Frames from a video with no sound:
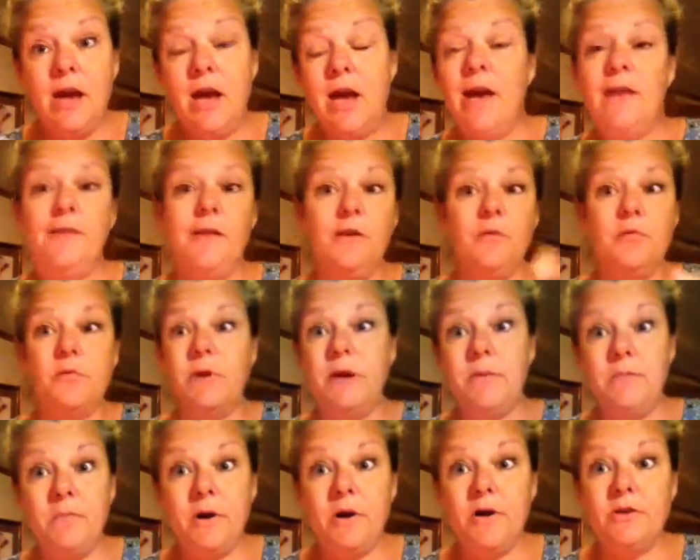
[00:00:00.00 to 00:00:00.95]
and then
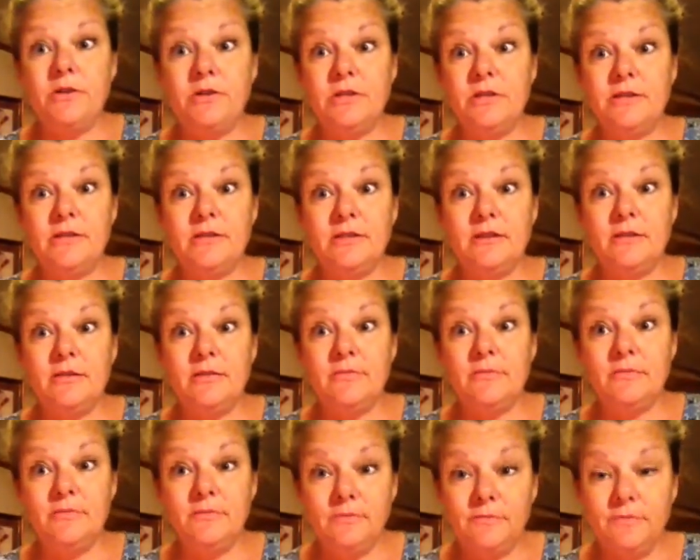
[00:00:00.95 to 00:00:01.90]
repurchased
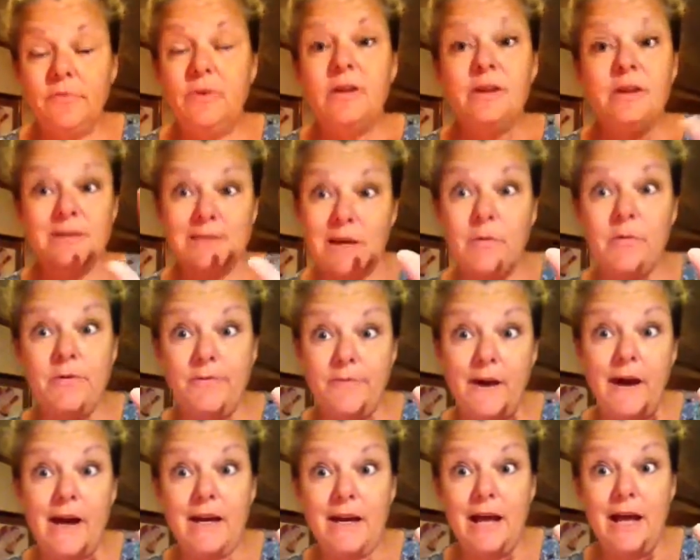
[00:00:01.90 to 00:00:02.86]
them because they were
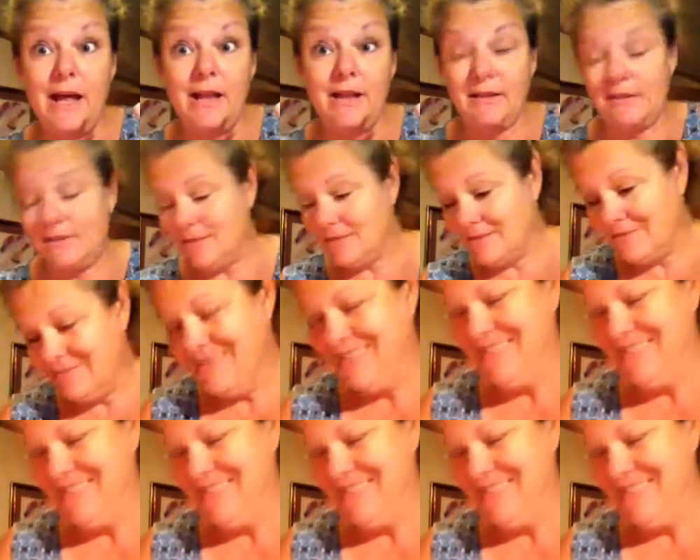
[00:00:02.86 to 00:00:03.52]
five dollars.